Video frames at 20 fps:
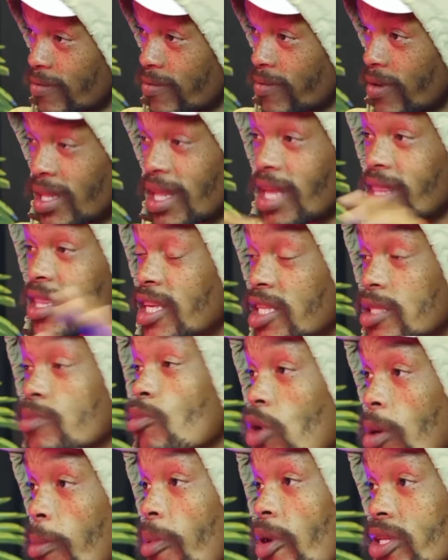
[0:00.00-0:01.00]
that these
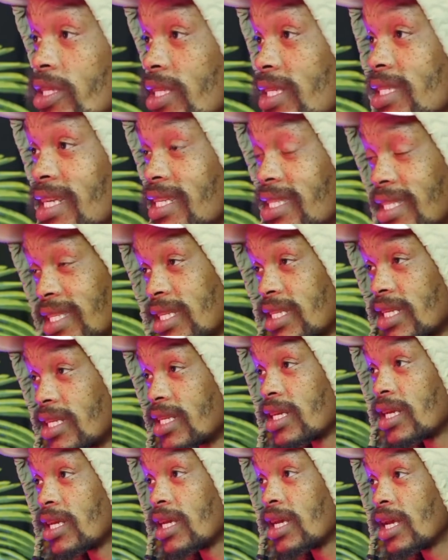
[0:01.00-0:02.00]
smaller parties succeeded.
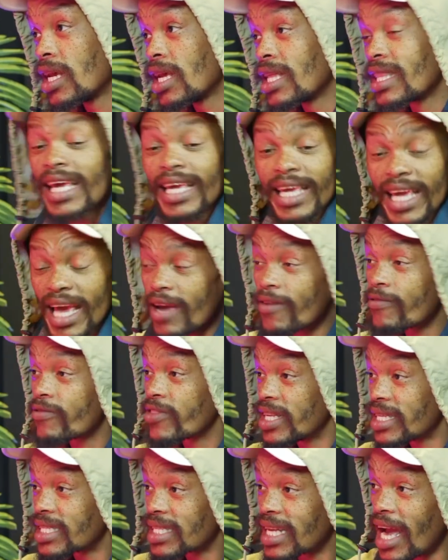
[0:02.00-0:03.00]
They gave
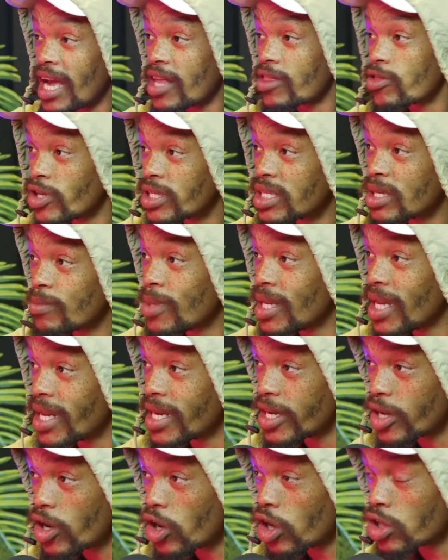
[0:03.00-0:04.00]
this guy 30 million and he got